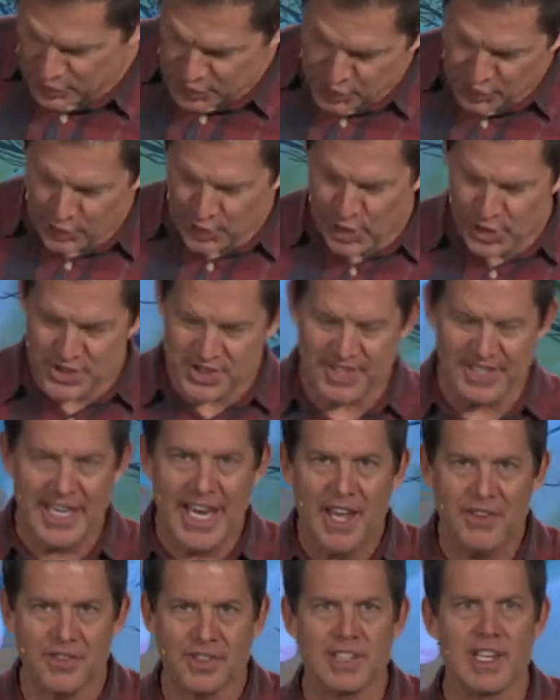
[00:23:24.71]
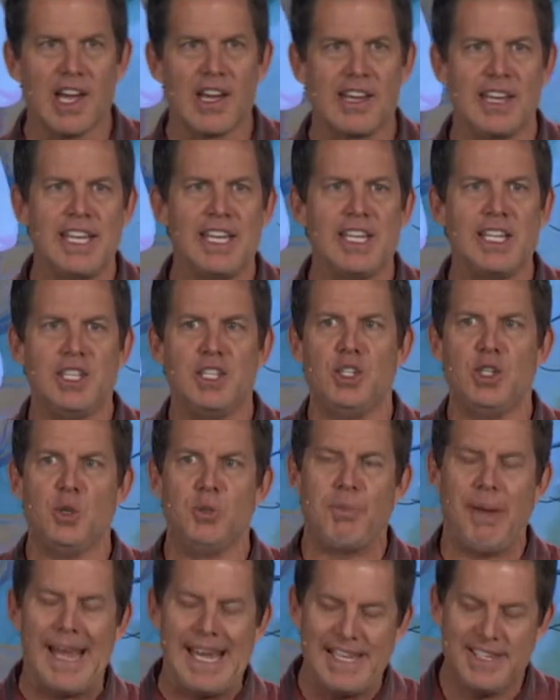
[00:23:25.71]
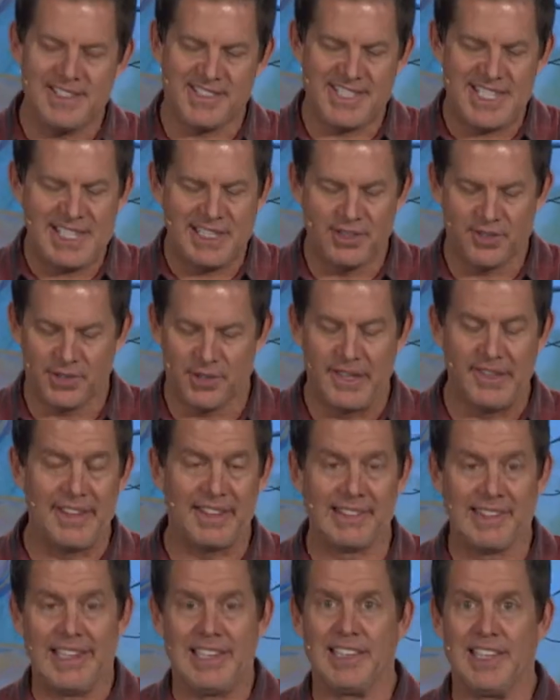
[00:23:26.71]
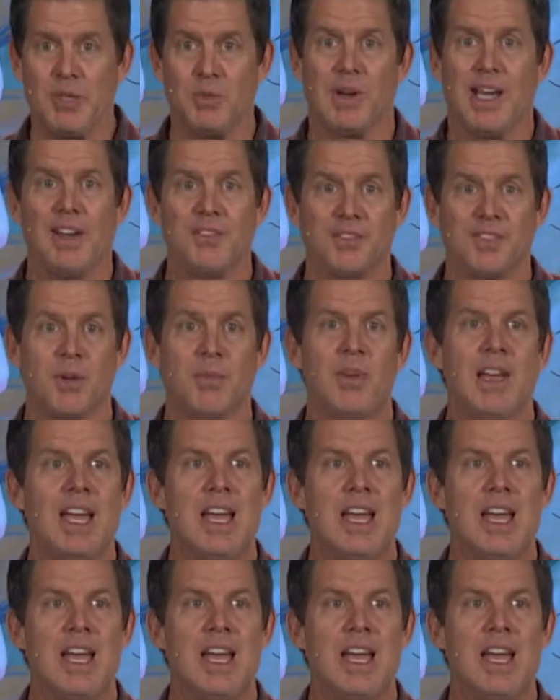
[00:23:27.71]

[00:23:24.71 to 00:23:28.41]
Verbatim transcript: church that hasn't got any new paintings or anything lately, we'll have some